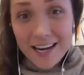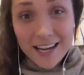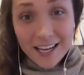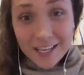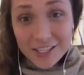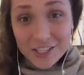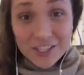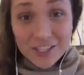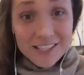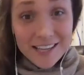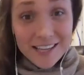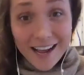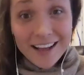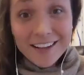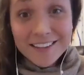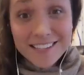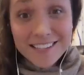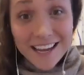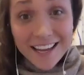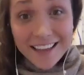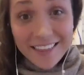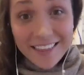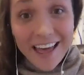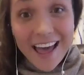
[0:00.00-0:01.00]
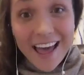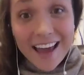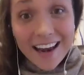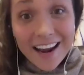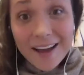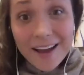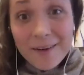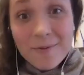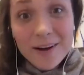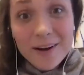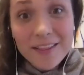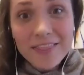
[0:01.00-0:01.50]
And she's like, I'll take that. I
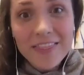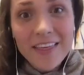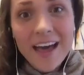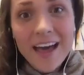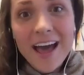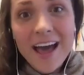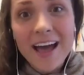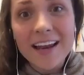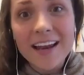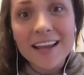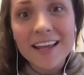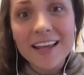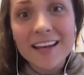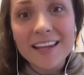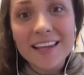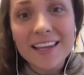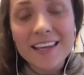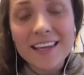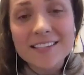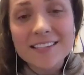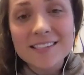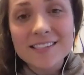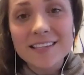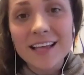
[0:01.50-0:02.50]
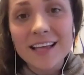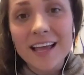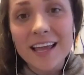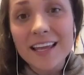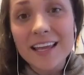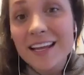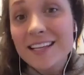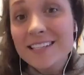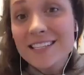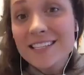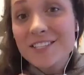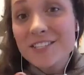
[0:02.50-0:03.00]
want that. And he's like, he
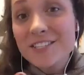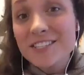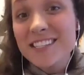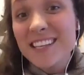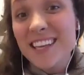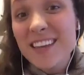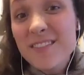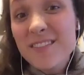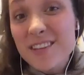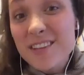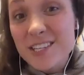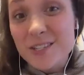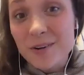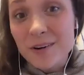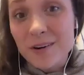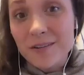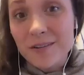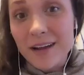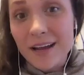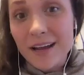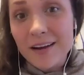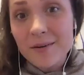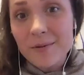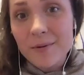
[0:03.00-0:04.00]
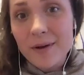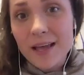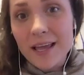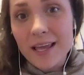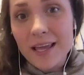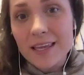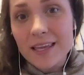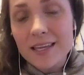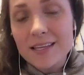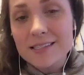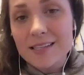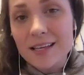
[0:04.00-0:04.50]
doesn't just give it to her right away.
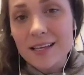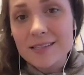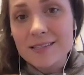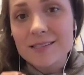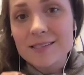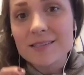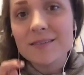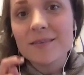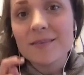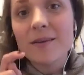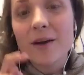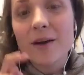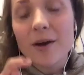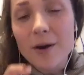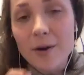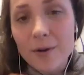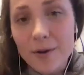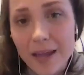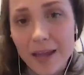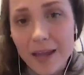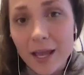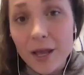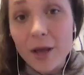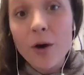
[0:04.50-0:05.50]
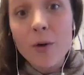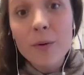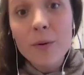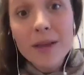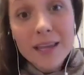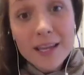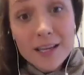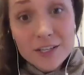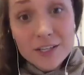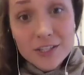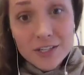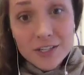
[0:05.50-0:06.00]
He says, okay, go and
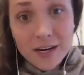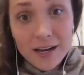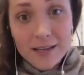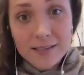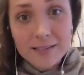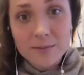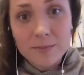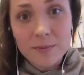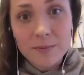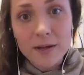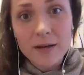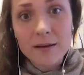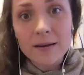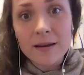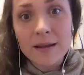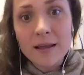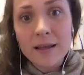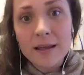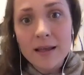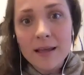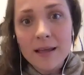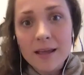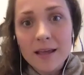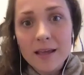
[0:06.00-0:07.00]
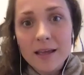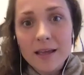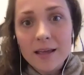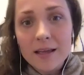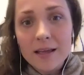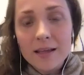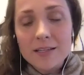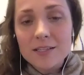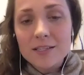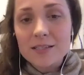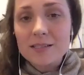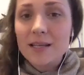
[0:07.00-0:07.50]
get your husband.
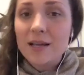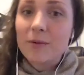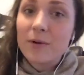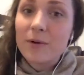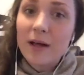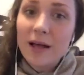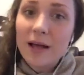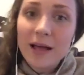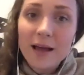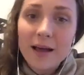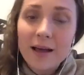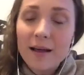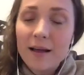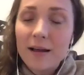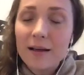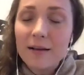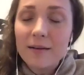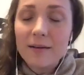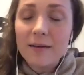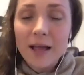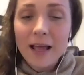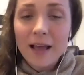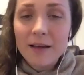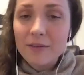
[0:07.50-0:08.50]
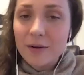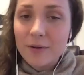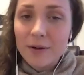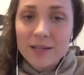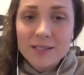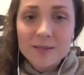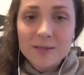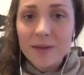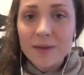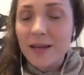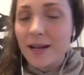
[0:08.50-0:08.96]
She's like, well, I, I have no husband.